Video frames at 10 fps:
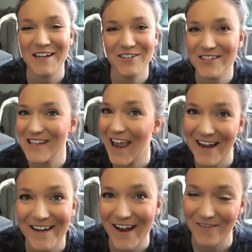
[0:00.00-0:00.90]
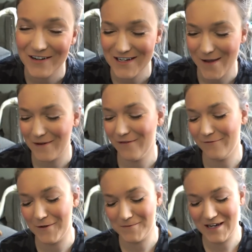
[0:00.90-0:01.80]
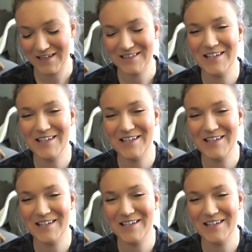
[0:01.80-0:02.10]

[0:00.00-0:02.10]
I just hate it every time i filmed it.